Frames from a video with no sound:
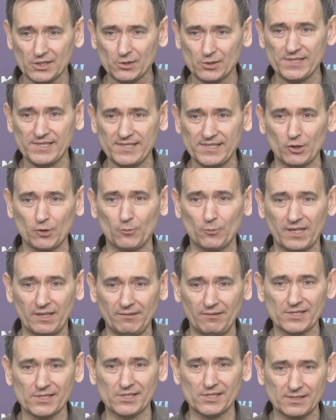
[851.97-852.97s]
people's
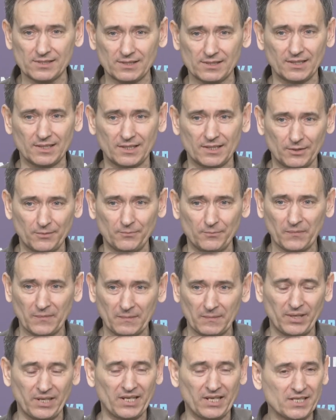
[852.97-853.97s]
deputy,
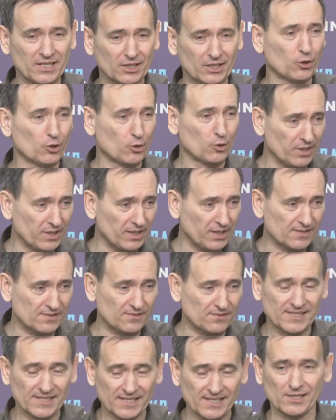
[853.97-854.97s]
but
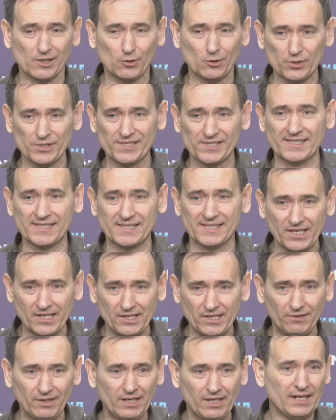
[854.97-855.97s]
as to
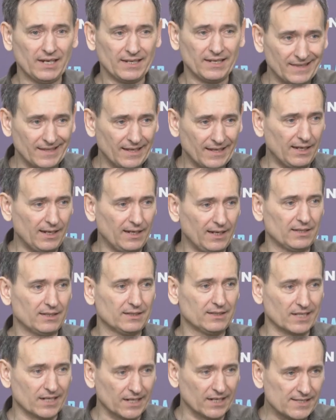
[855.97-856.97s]
the
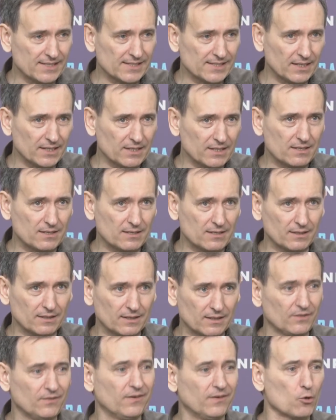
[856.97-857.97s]

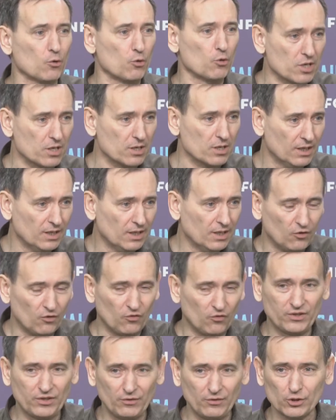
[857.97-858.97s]
constitutional law
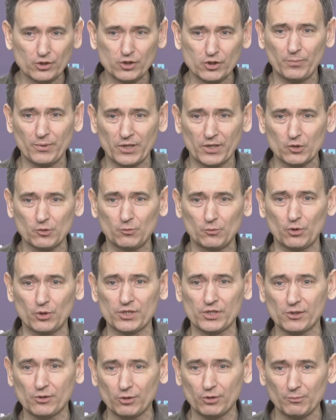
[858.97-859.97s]
expert, this
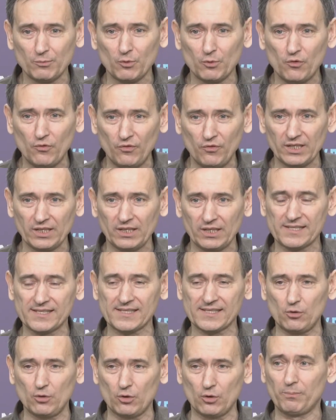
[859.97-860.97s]
law is
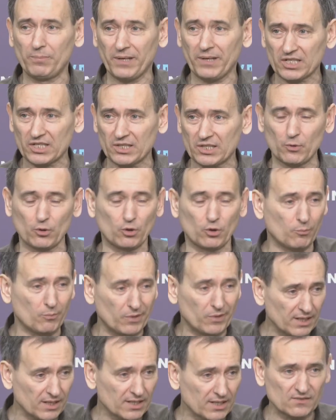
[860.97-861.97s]
32 years
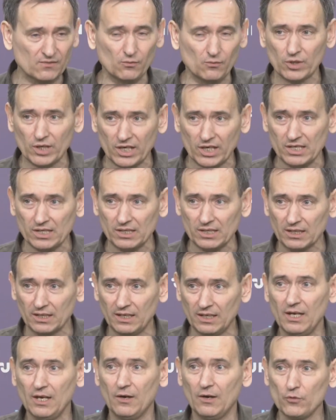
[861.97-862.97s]
late. When we
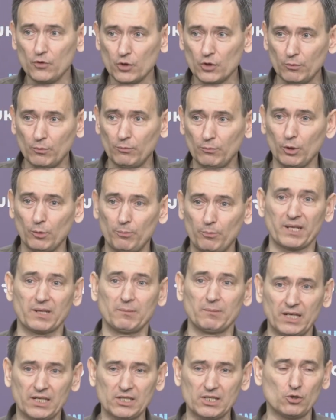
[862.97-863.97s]
first adopted the
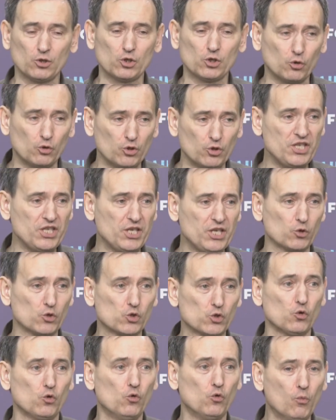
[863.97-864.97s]
law on
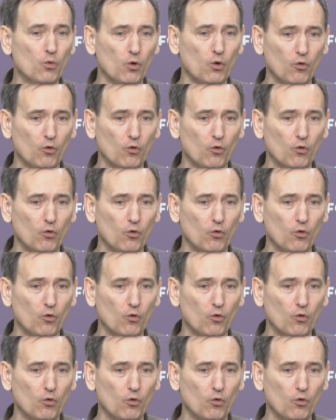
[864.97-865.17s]
citizenship,